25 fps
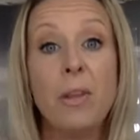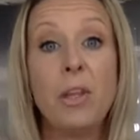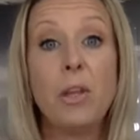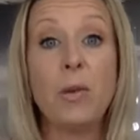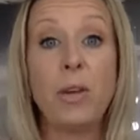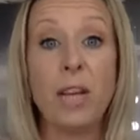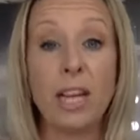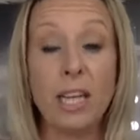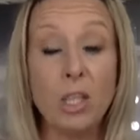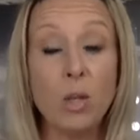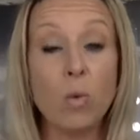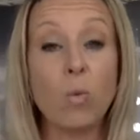
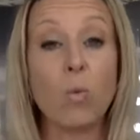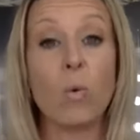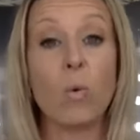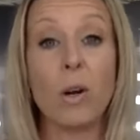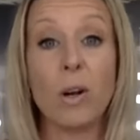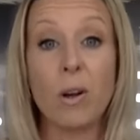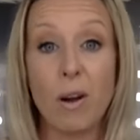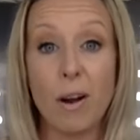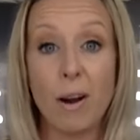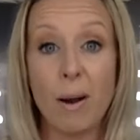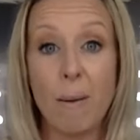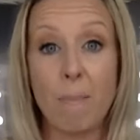You get to
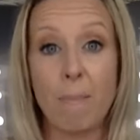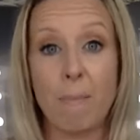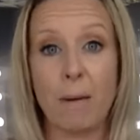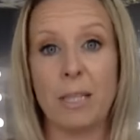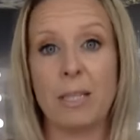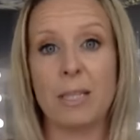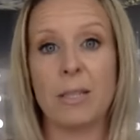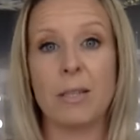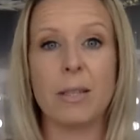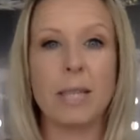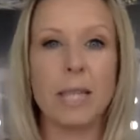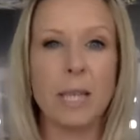work on a
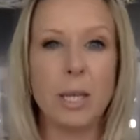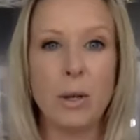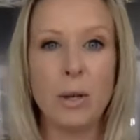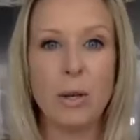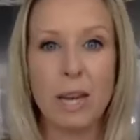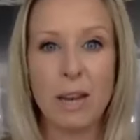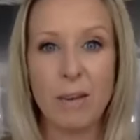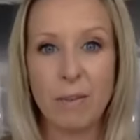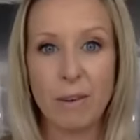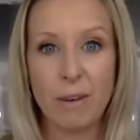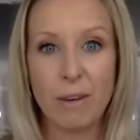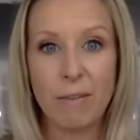muscle that
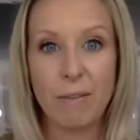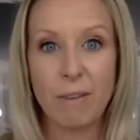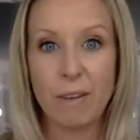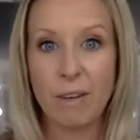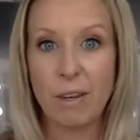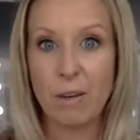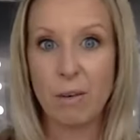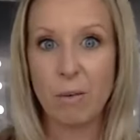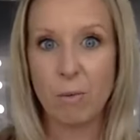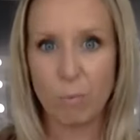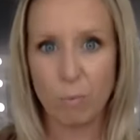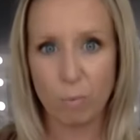you never
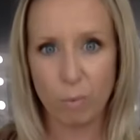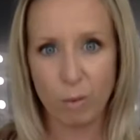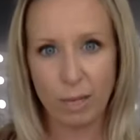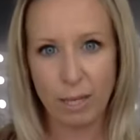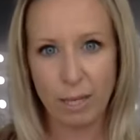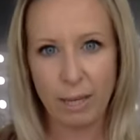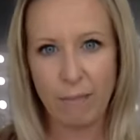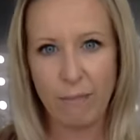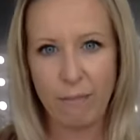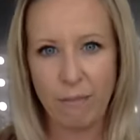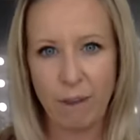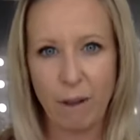even
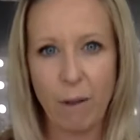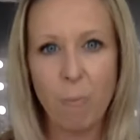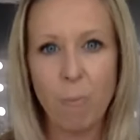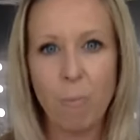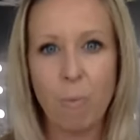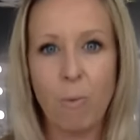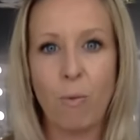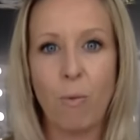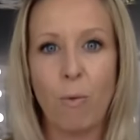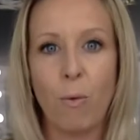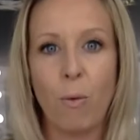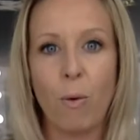really felt
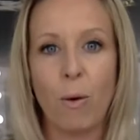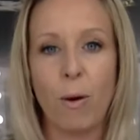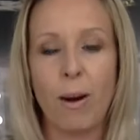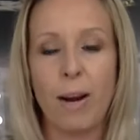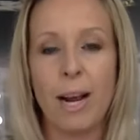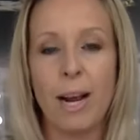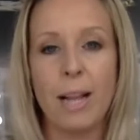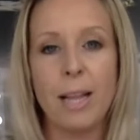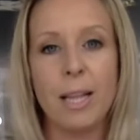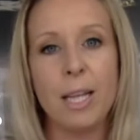before.